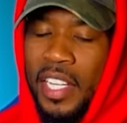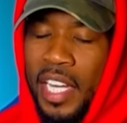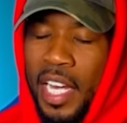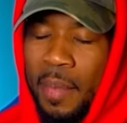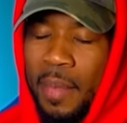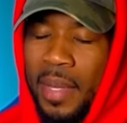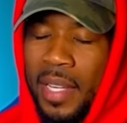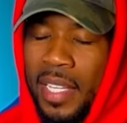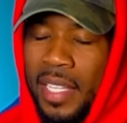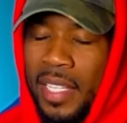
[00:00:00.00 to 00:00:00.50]
You
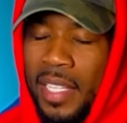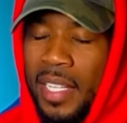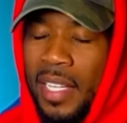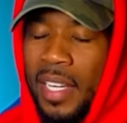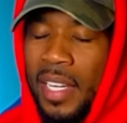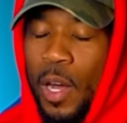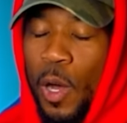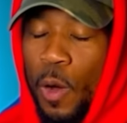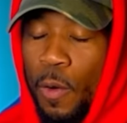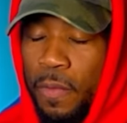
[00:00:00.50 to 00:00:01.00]
know what I mean?
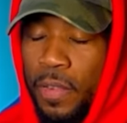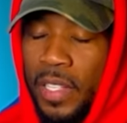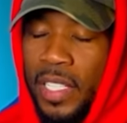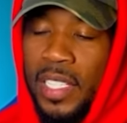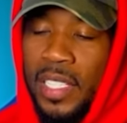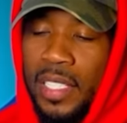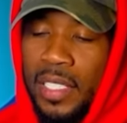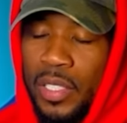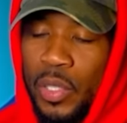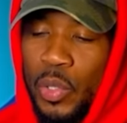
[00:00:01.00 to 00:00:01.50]

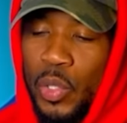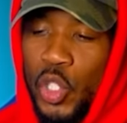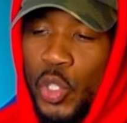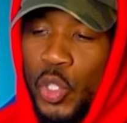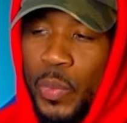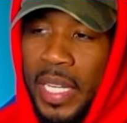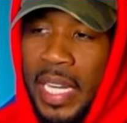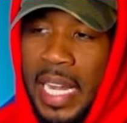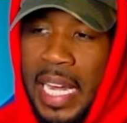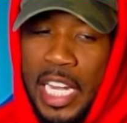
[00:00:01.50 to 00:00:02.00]
Hopefully
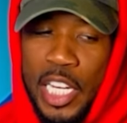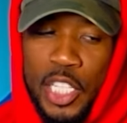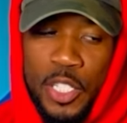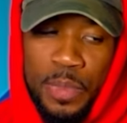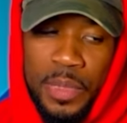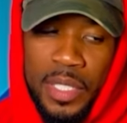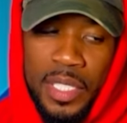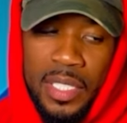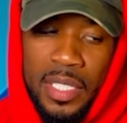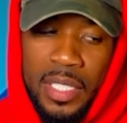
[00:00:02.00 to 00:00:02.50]
YouTube
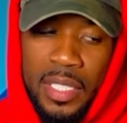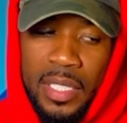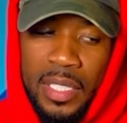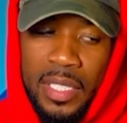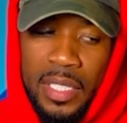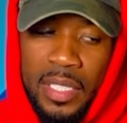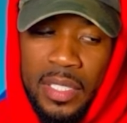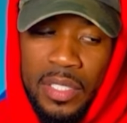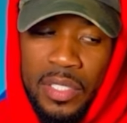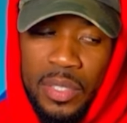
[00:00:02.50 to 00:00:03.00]
allows me
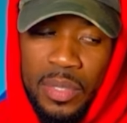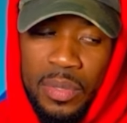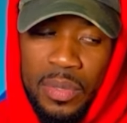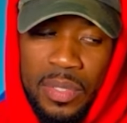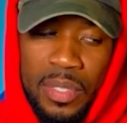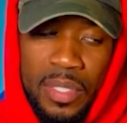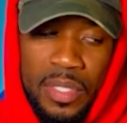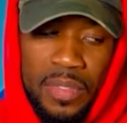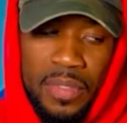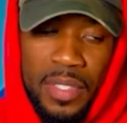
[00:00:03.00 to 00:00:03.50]
to
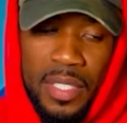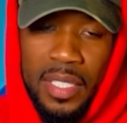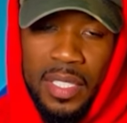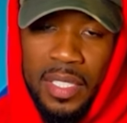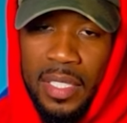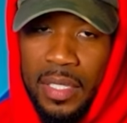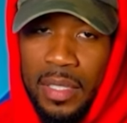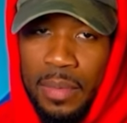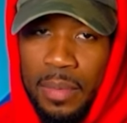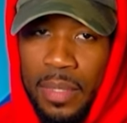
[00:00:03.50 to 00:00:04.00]
use this
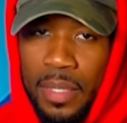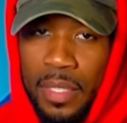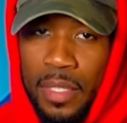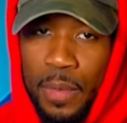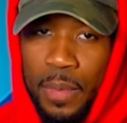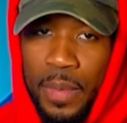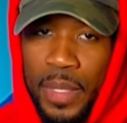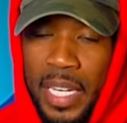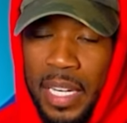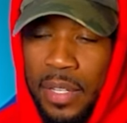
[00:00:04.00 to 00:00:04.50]
video,
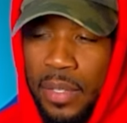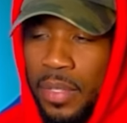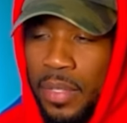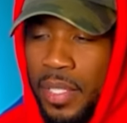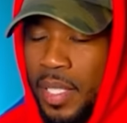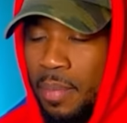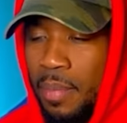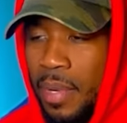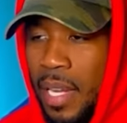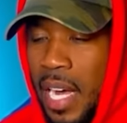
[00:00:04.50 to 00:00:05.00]
bro. Hopefully I
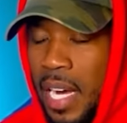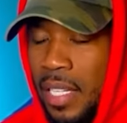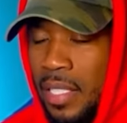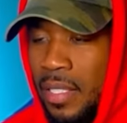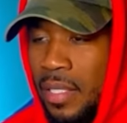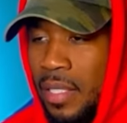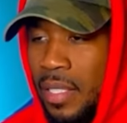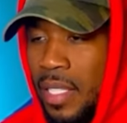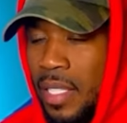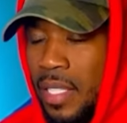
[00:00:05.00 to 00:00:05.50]
don't get
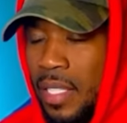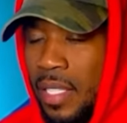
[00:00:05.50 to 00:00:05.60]
blocked